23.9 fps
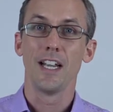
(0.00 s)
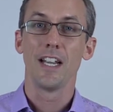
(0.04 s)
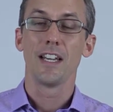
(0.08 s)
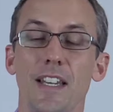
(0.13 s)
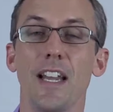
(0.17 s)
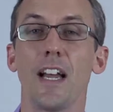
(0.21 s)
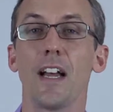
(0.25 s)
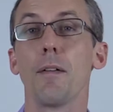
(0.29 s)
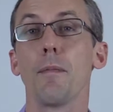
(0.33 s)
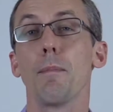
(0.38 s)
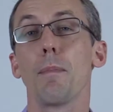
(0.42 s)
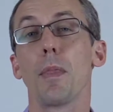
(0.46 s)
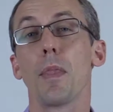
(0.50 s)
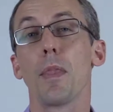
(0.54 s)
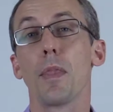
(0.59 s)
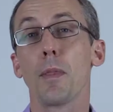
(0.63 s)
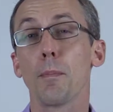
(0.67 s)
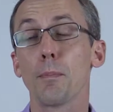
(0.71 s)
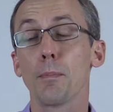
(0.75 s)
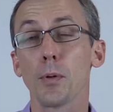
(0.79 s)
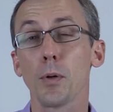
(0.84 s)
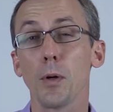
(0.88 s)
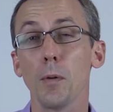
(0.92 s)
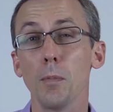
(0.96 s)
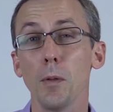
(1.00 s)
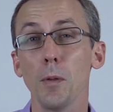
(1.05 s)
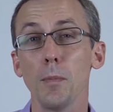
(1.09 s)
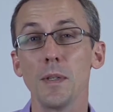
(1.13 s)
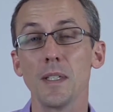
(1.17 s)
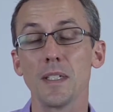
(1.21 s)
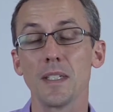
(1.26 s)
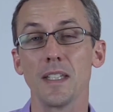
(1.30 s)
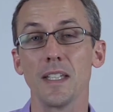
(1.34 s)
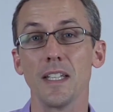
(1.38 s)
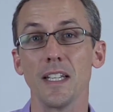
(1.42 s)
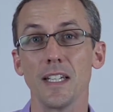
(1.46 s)
Now, the problem
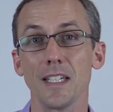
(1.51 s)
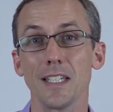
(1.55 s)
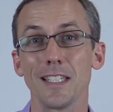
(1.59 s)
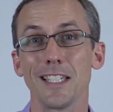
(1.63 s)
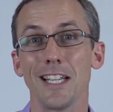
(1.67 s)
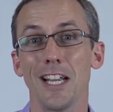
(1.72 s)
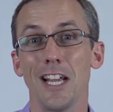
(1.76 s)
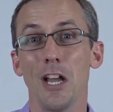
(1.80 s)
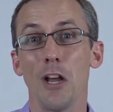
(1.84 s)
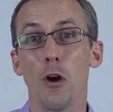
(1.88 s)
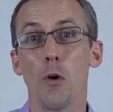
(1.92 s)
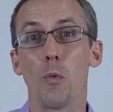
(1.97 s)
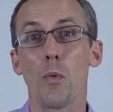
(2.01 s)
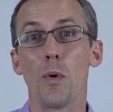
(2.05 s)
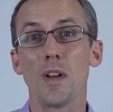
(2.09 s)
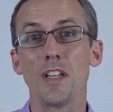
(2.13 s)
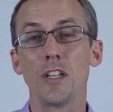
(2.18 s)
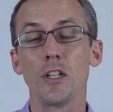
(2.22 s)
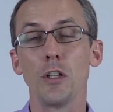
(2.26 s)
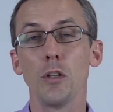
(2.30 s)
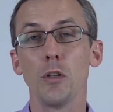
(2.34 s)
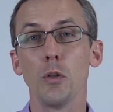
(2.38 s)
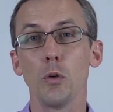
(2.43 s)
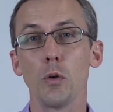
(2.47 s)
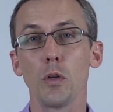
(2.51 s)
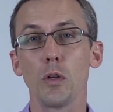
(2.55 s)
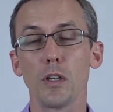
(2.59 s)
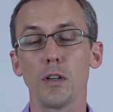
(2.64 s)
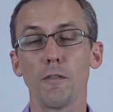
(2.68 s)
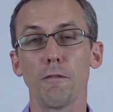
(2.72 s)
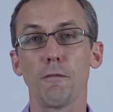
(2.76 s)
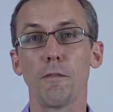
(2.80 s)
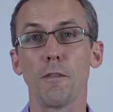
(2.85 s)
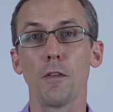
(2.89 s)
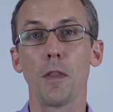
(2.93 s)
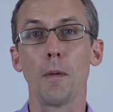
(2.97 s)
is this. When you
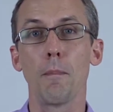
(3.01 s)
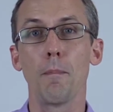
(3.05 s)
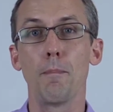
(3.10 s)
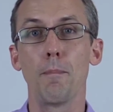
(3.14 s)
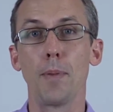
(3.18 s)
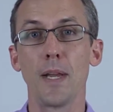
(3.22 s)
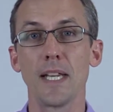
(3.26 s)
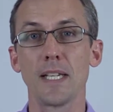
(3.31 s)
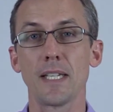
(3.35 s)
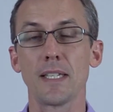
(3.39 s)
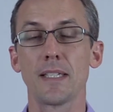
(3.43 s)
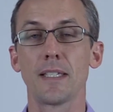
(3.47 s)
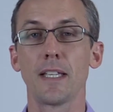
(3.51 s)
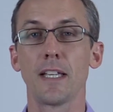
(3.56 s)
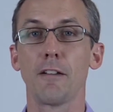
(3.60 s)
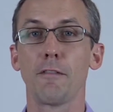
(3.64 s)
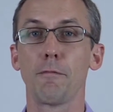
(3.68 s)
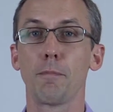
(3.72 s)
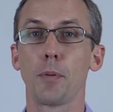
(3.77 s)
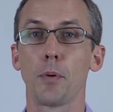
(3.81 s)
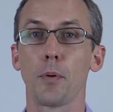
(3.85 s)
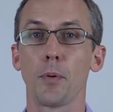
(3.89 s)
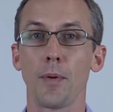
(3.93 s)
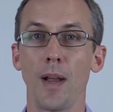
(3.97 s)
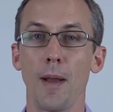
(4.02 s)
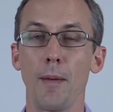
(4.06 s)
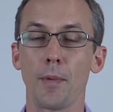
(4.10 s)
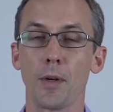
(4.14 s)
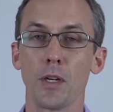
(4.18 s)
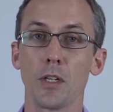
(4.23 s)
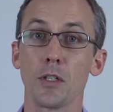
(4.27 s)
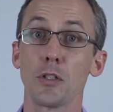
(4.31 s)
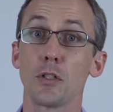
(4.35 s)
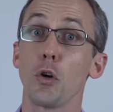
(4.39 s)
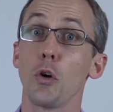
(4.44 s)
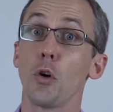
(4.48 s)
look for the best set of
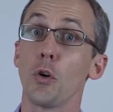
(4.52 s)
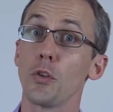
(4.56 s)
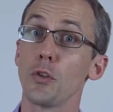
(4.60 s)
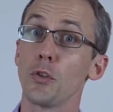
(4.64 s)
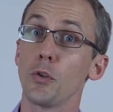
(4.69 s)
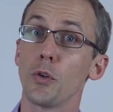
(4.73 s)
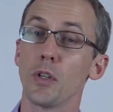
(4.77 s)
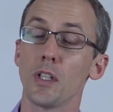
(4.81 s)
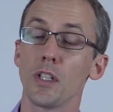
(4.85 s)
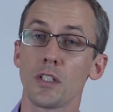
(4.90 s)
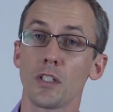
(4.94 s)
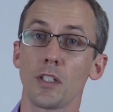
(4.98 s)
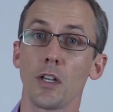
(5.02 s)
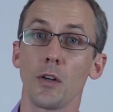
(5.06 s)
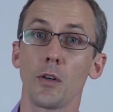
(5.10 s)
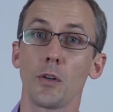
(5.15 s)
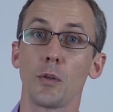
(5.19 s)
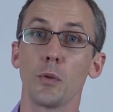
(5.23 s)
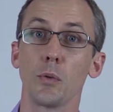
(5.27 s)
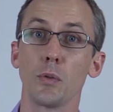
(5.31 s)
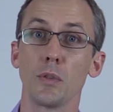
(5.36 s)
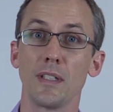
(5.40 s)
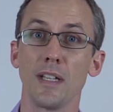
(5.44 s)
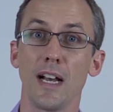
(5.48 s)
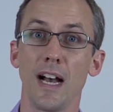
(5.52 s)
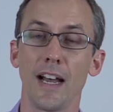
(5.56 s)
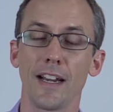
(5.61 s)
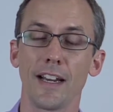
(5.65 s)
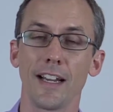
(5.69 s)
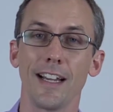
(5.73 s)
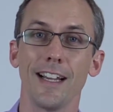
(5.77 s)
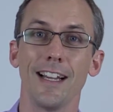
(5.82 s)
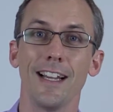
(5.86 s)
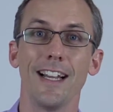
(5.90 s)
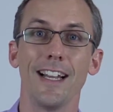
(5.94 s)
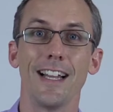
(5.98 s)
parameters on your historical
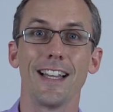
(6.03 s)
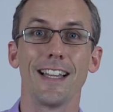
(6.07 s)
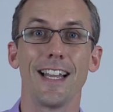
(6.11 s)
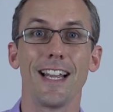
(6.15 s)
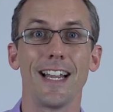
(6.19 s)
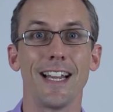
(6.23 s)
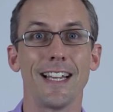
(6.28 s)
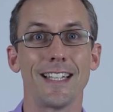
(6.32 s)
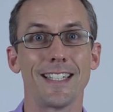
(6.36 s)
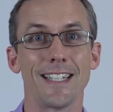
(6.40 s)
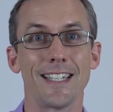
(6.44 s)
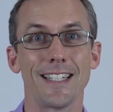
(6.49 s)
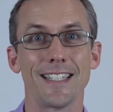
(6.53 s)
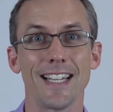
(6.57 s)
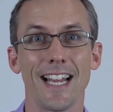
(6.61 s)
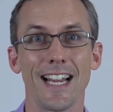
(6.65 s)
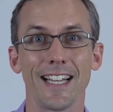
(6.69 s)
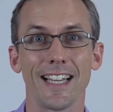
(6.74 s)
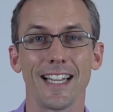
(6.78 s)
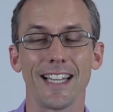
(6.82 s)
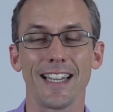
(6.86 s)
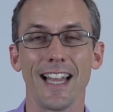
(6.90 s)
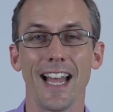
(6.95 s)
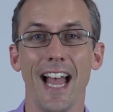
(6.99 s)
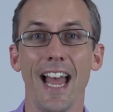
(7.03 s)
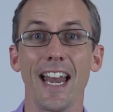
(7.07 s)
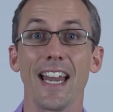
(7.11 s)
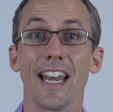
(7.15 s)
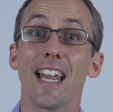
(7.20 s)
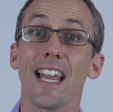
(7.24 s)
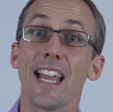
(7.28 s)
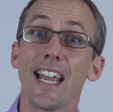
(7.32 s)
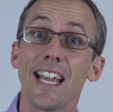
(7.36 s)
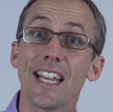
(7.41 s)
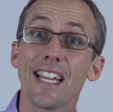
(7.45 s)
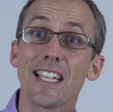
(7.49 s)
data, it's exactly
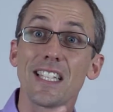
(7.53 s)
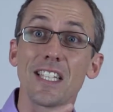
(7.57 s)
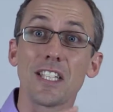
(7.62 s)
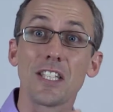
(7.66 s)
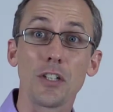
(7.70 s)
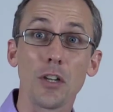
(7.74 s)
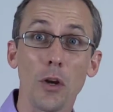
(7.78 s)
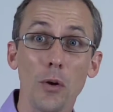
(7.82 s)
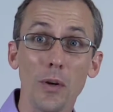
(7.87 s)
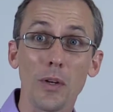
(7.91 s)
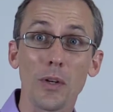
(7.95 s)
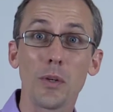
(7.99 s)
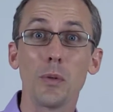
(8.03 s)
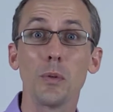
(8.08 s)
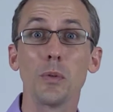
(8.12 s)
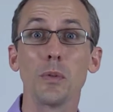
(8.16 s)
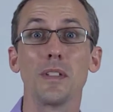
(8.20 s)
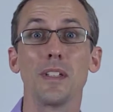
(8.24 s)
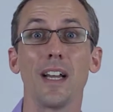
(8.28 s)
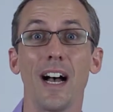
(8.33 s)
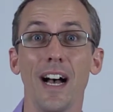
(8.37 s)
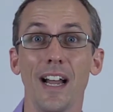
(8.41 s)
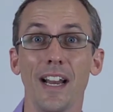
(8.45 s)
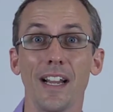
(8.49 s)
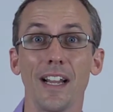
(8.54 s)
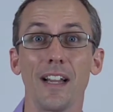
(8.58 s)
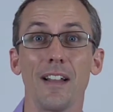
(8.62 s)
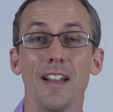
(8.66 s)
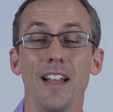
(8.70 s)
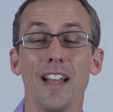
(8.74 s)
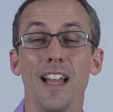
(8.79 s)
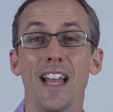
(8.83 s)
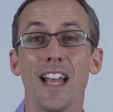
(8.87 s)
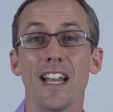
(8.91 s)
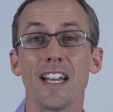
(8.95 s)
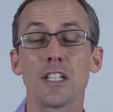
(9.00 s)
that, historical data.
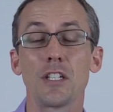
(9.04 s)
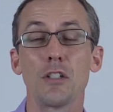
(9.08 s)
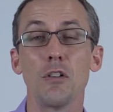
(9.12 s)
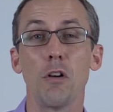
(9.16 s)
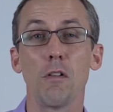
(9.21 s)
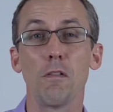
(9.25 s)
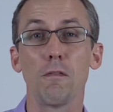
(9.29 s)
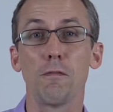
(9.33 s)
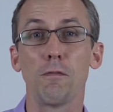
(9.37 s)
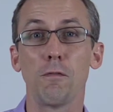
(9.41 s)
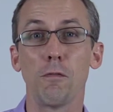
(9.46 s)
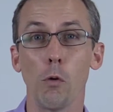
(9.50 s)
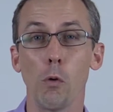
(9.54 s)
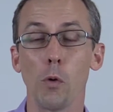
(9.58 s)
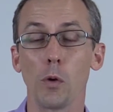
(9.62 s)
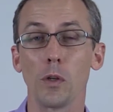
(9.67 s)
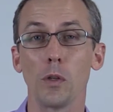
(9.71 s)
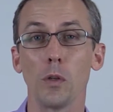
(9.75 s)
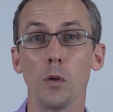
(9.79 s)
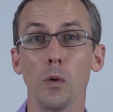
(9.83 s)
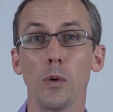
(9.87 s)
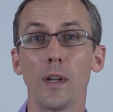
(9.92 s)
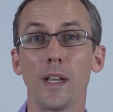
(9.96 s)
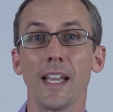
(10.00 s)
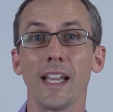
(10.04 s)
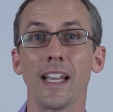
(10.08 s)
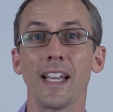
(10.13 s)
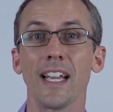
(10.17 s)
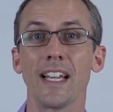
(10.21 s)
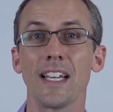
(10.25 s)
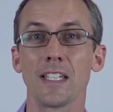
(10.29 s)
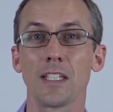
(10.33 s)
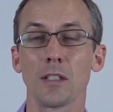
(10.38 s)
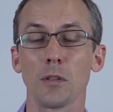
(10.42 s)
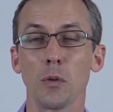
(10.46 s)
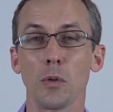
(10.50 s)
It's not forward-looking,
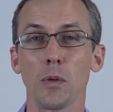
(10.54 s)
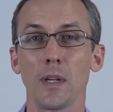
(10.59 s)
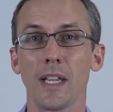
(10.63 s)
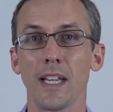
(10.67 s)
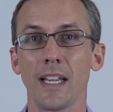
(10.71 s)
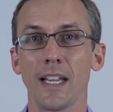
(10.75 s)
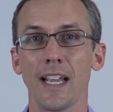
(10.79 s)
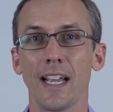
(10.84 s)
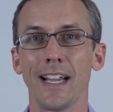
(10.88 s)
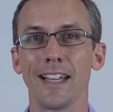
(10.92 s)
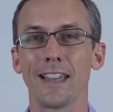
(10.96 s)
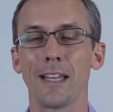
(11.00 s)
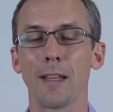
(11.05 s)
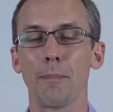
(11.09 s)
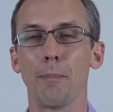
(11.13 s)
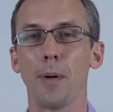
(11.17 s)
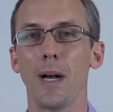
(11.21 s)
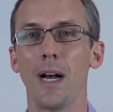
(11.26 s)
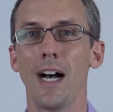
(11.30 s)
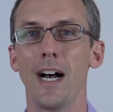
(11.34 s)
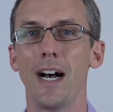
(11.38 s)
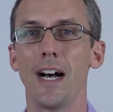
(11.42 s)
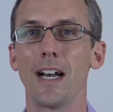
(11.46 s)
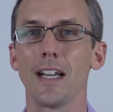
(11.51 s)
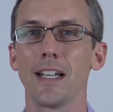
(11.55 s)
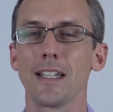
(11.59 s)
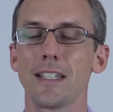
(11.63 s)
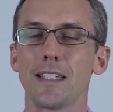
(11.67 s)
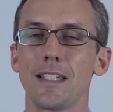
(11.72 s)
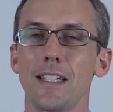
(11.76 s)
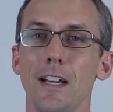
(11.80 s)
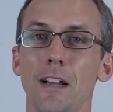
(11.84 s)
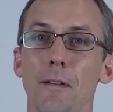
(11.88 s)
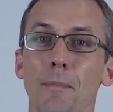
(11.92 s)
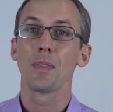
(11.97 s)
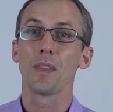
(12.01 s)
it's looking at the past.